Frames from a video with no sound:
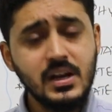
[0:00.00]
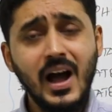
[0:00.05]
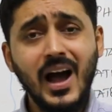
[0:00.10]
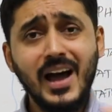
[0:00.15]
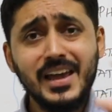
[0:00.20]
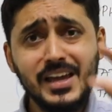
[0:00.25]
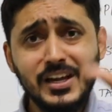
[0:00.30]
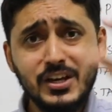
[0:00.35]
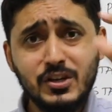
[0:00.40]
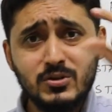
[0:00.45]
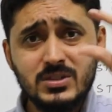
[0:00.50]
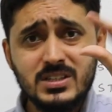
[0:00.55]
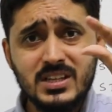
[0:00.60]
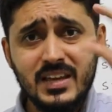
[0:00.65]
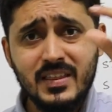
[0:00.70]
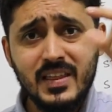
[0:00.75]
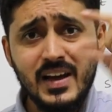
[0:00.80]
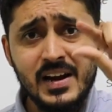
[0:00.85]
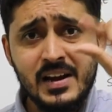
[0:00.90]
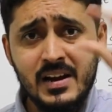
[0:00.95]
Iron, you
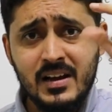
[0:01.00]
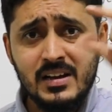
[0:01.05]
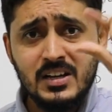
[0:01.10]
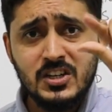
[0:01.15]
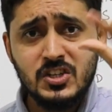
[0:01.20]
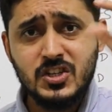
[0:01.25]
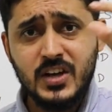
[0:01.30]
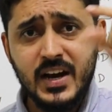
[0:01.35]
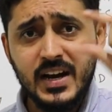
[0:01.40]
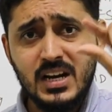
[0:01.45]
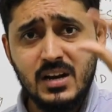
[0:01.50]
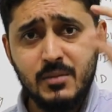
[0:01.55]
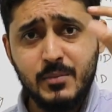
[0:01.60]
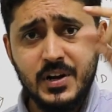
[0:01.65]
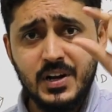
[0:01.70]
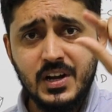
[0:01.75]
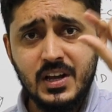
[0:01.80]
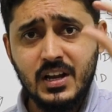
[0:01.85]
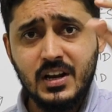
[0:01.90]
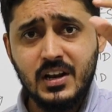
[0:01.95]
see that shiny
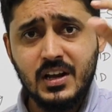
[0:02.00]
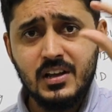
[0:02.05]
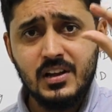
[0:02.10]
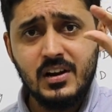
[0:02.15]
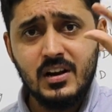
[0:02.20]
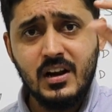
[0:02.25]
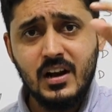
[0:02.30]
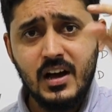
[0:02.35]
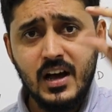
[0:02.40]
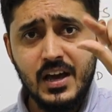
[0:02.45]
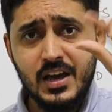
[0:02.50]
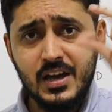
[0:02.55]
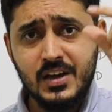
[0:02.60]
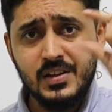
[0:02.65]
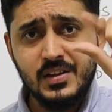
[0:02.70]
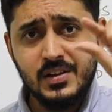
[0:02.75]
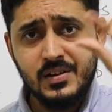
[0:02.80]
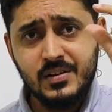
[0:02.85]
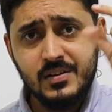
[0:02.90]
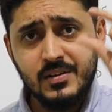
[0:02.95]
material,
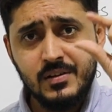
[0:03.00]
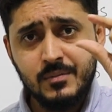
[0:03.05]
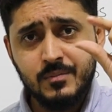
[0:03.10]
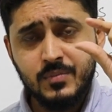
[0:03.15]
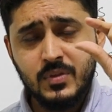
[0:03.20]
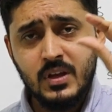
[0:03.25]
iron,